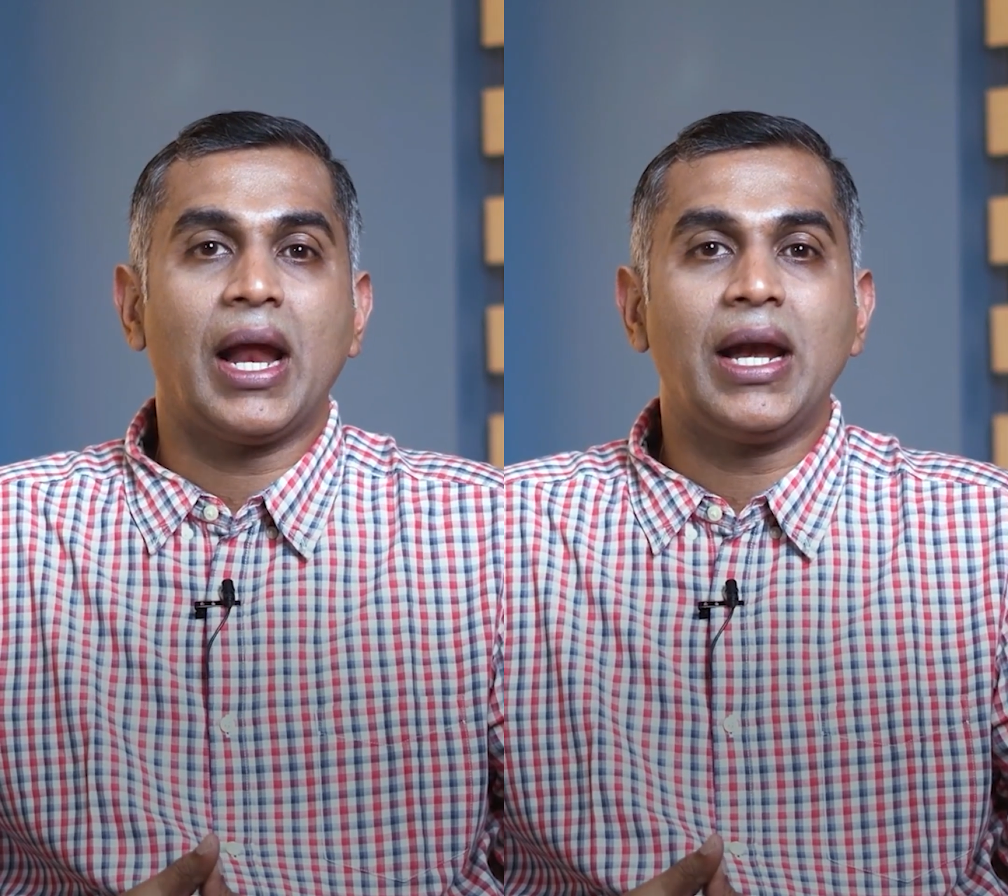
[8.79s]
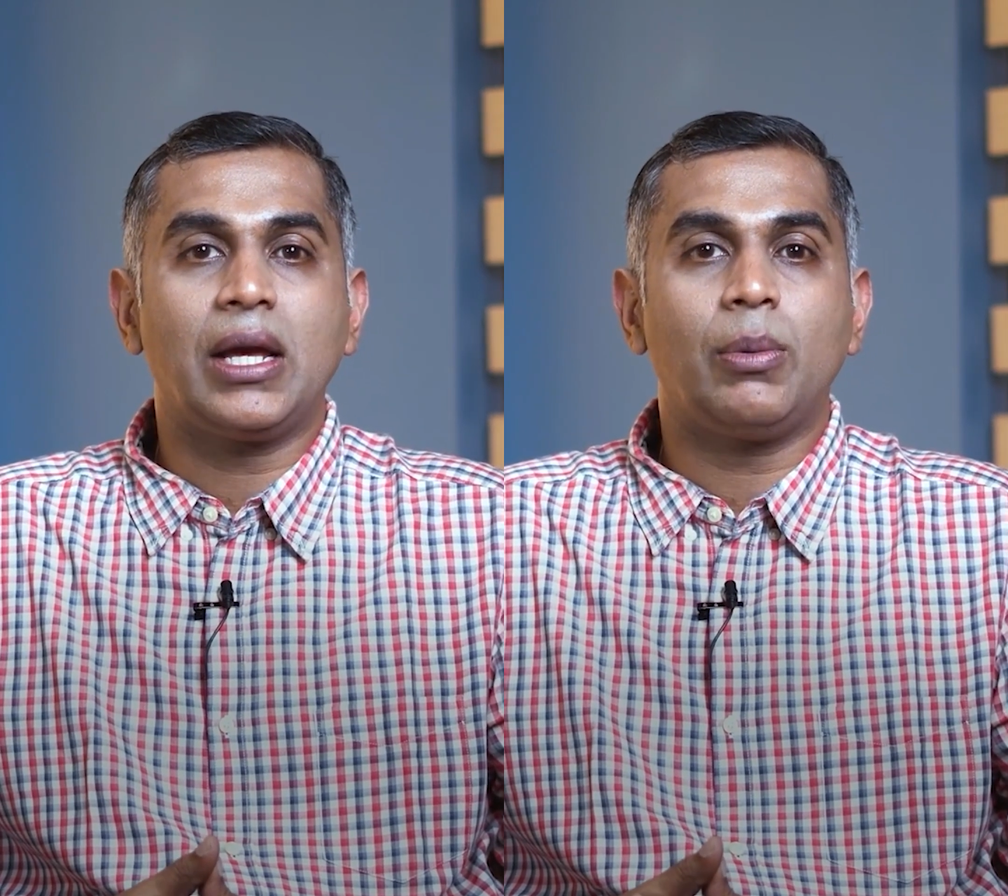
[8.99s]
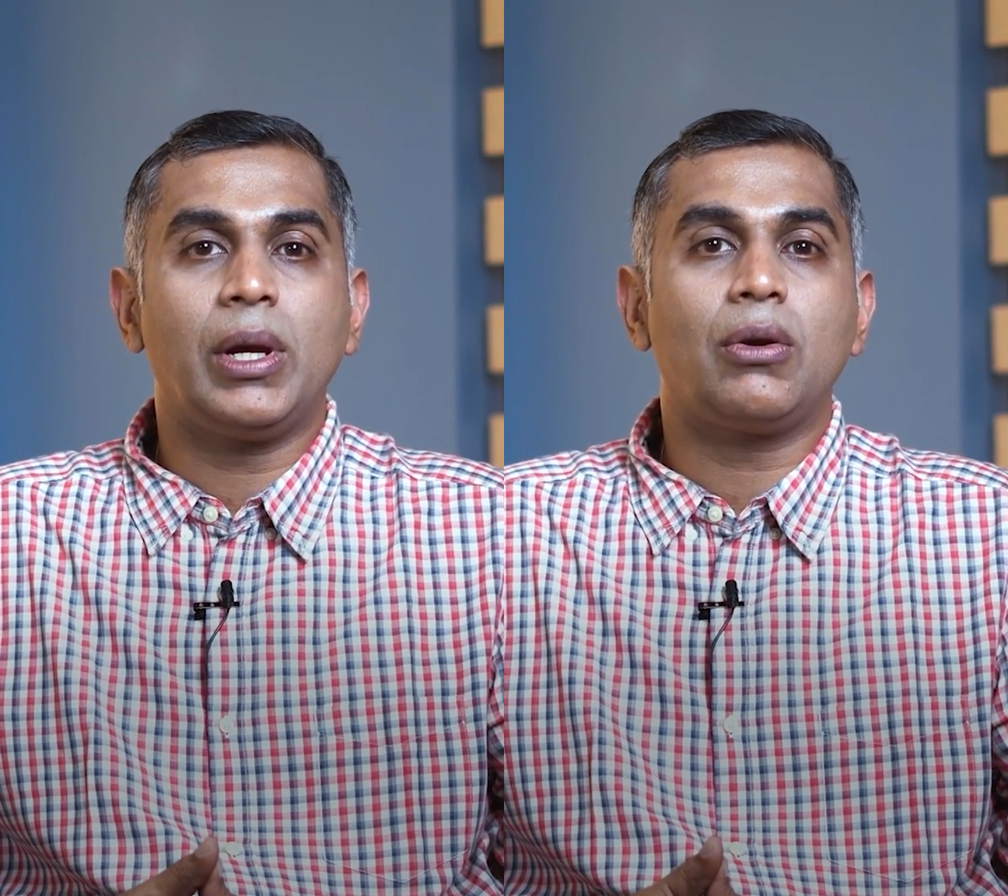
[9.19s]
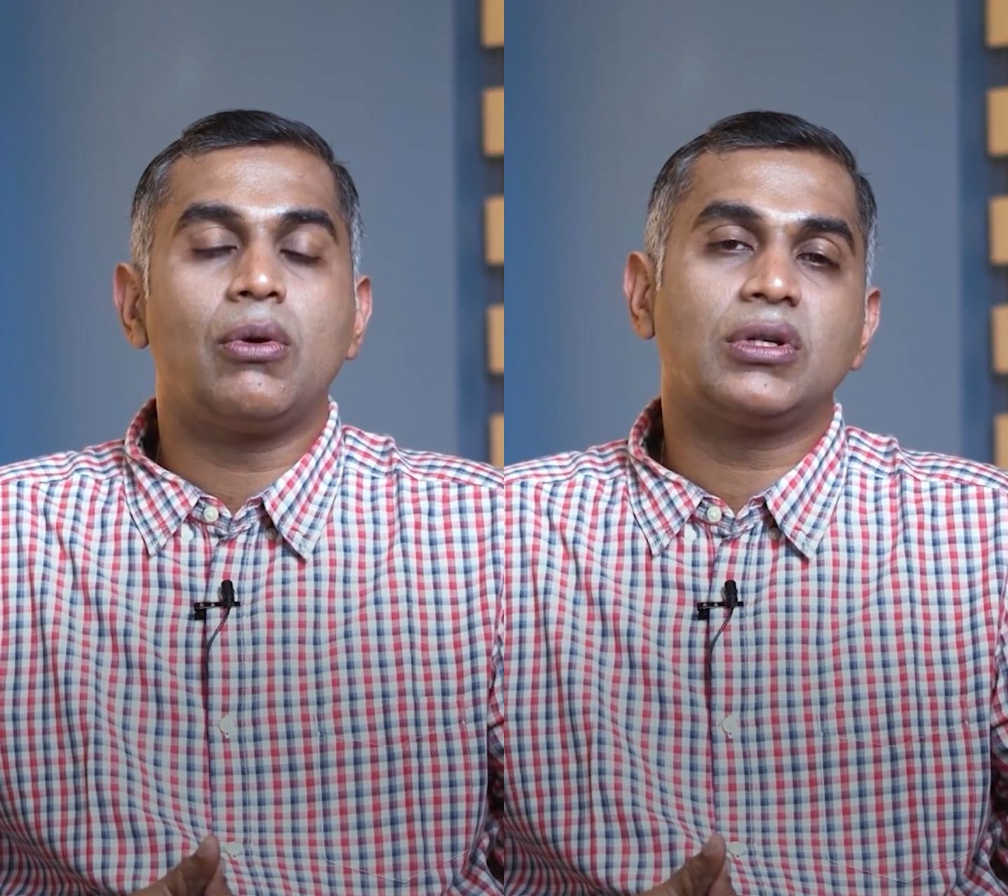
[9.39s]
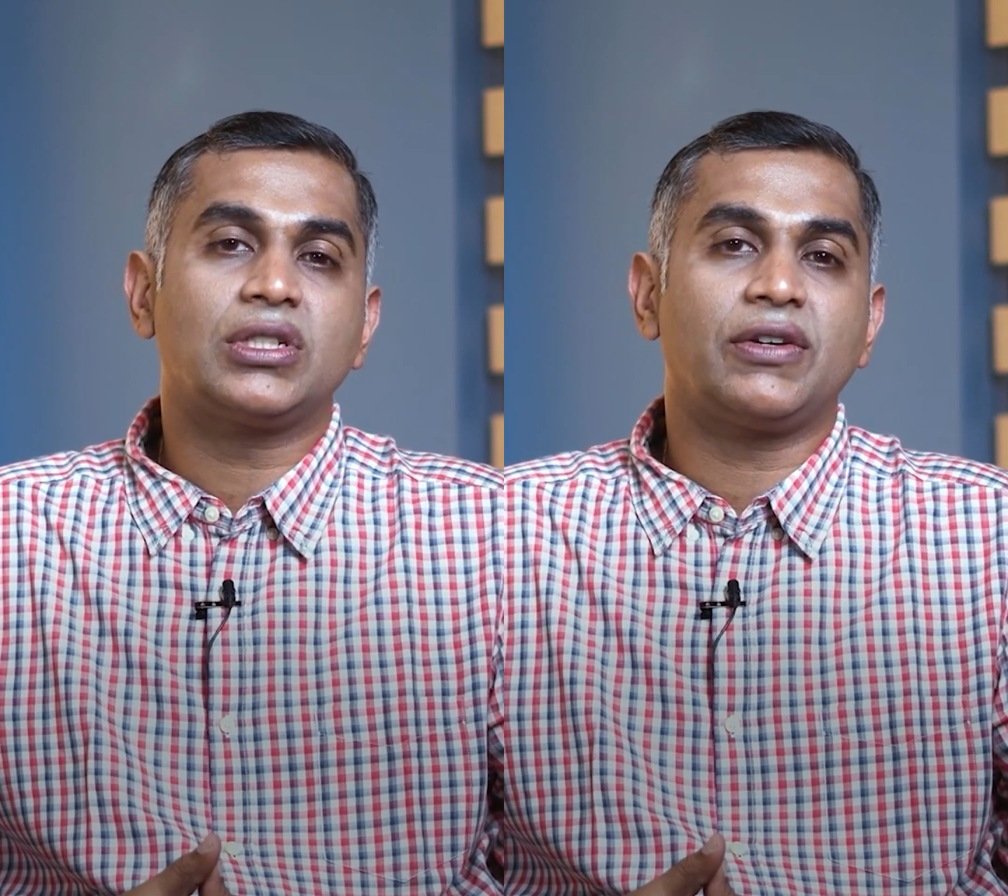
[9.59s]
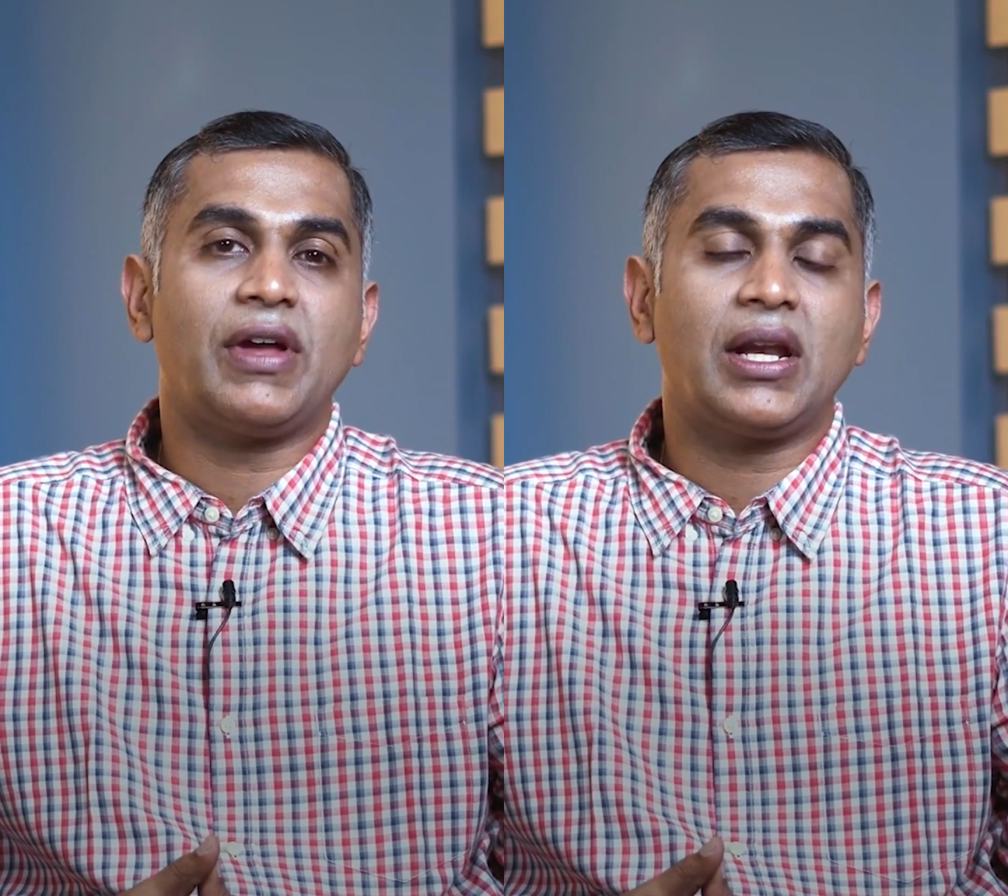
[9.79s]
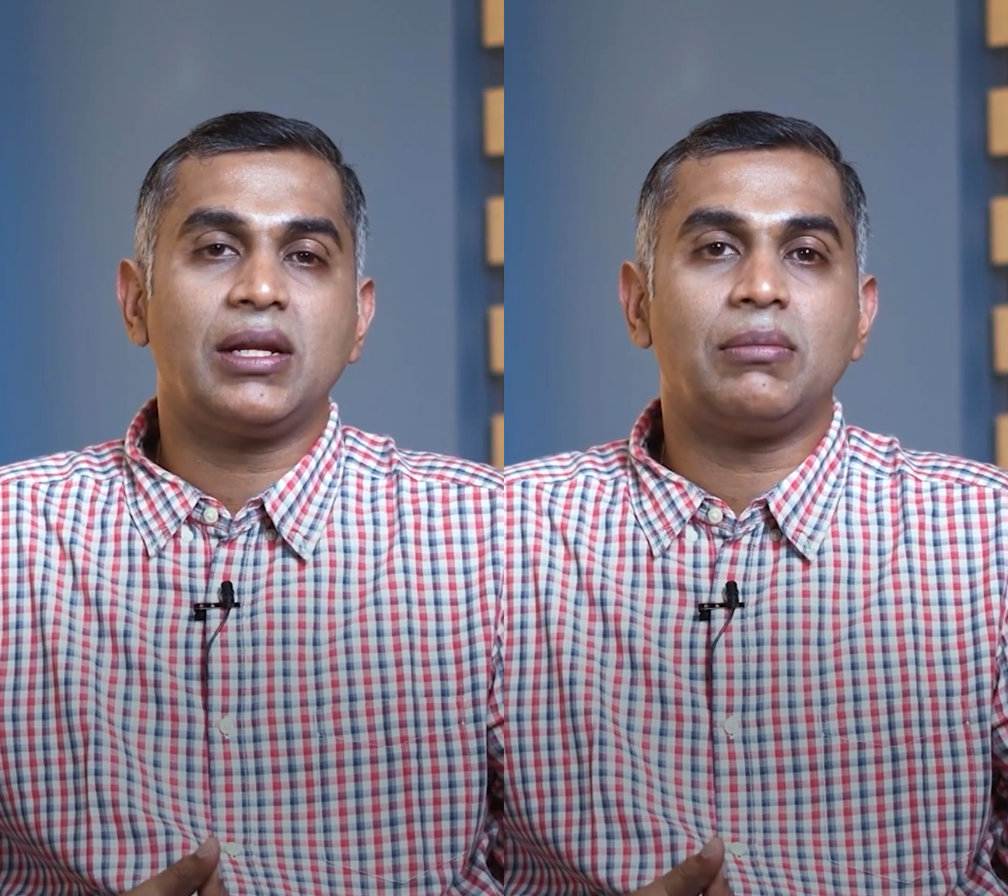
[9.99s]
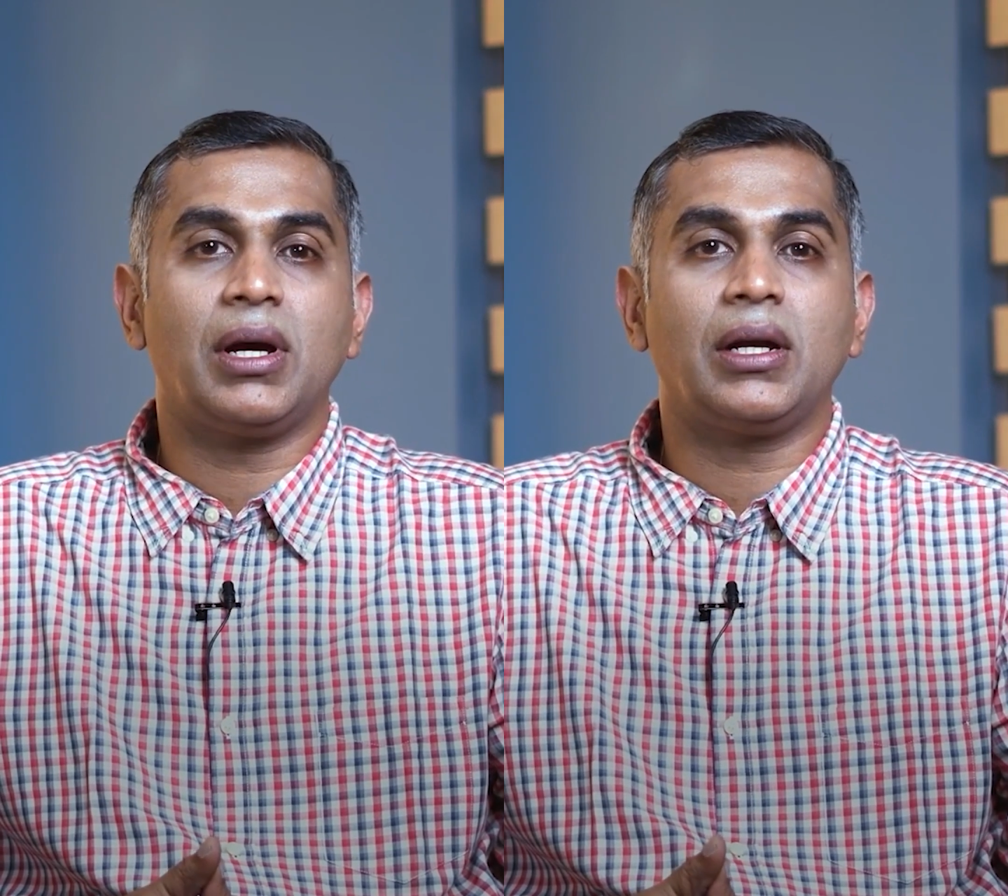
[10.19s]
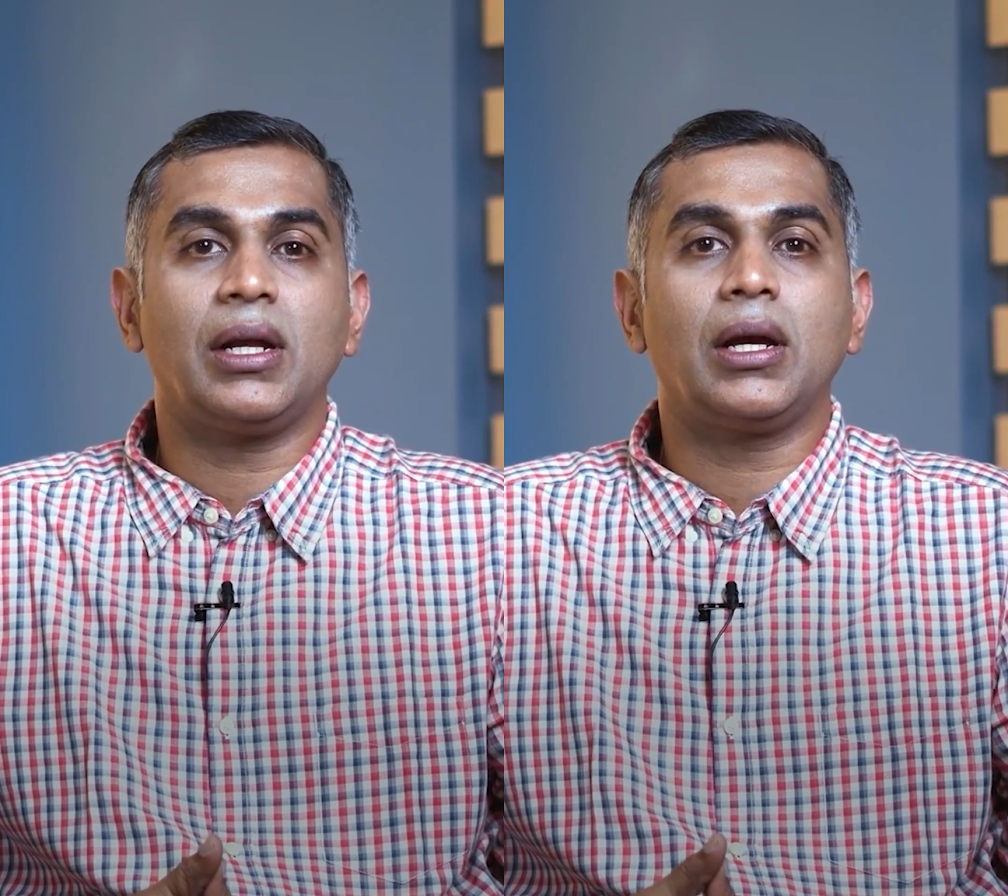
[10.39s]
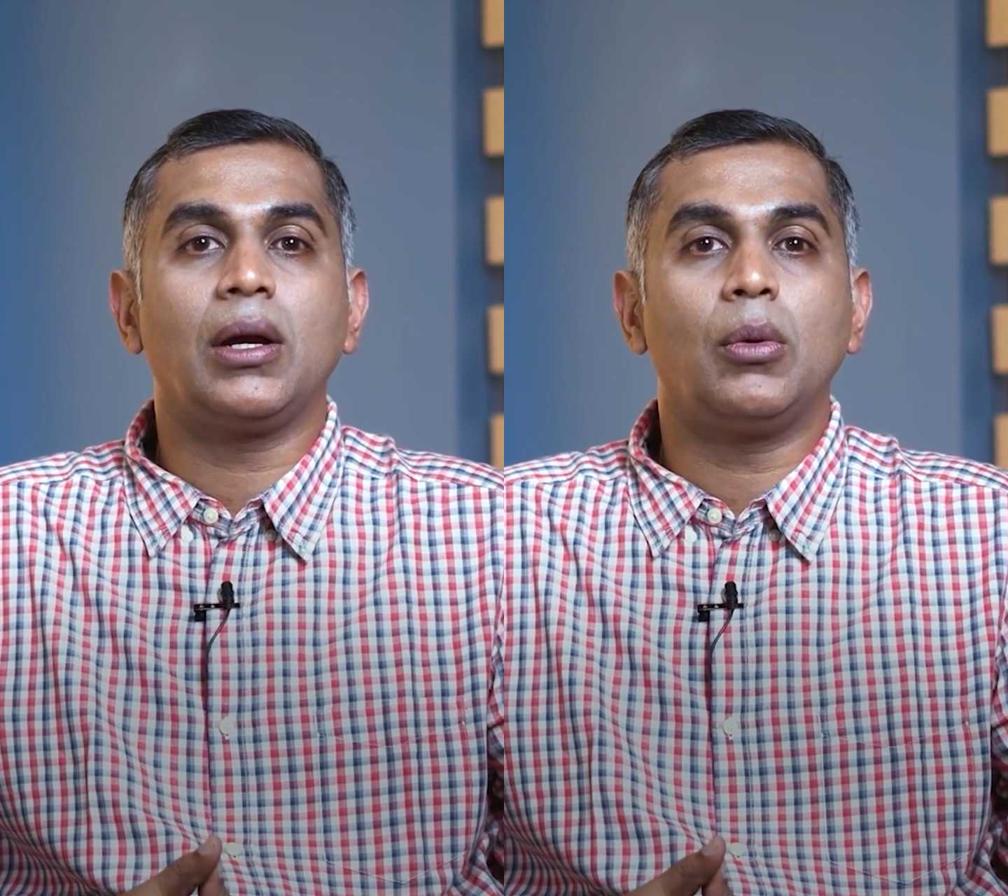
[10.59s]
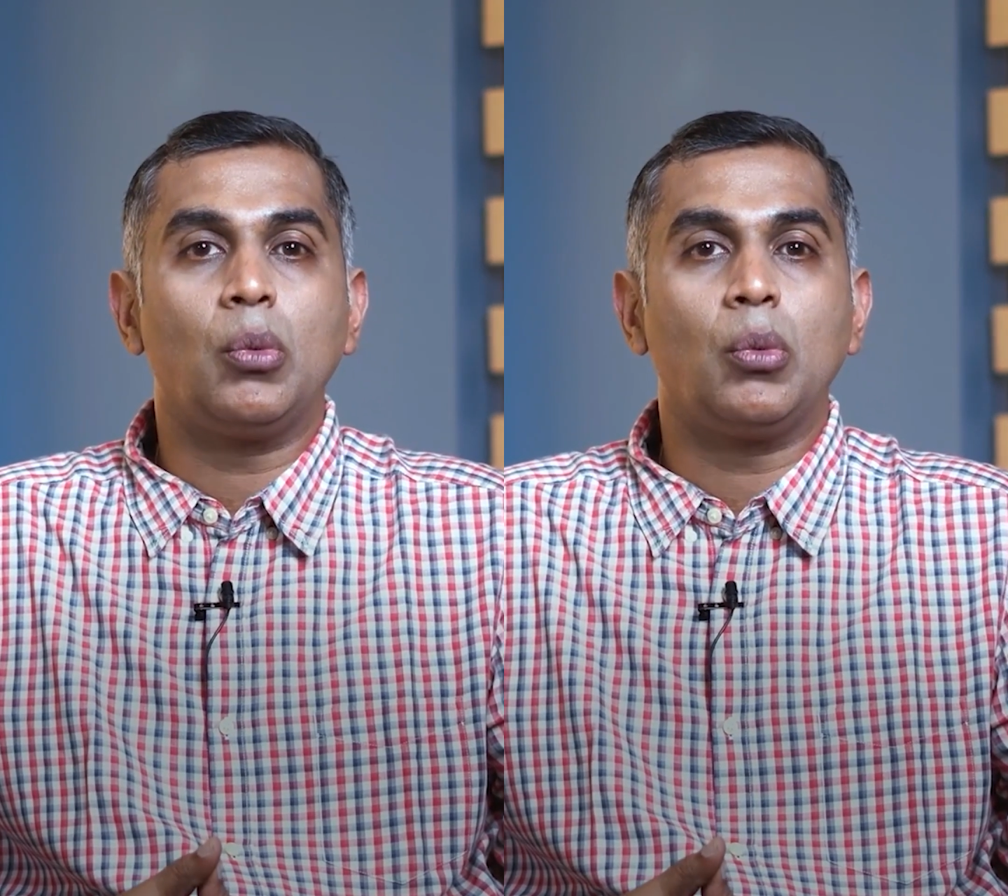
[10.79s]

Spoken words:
adequate course of antibiotic